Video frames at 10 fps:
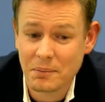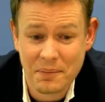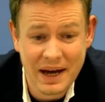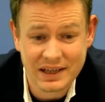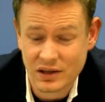
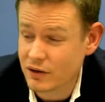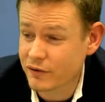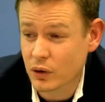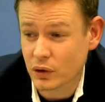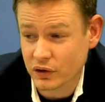But of
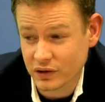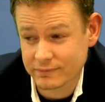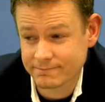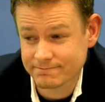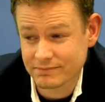course,
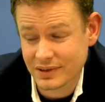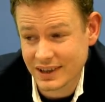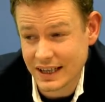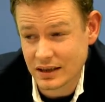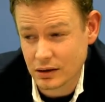
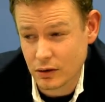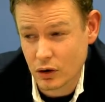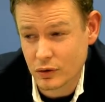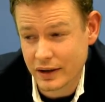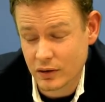that in the long
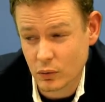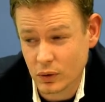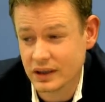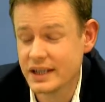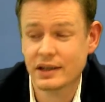run
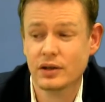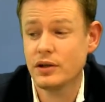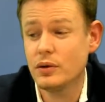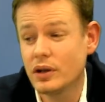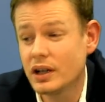will lead to
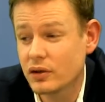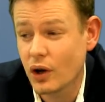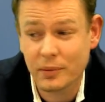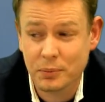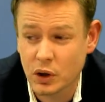you
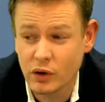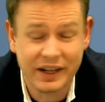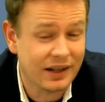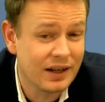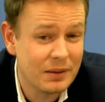not
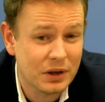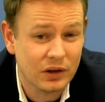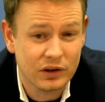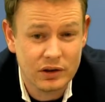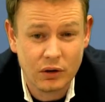improving
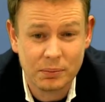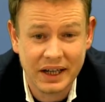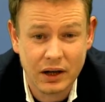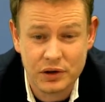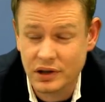because you don't
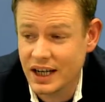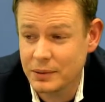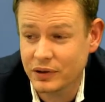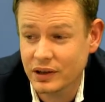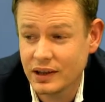play out your
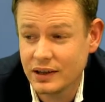games.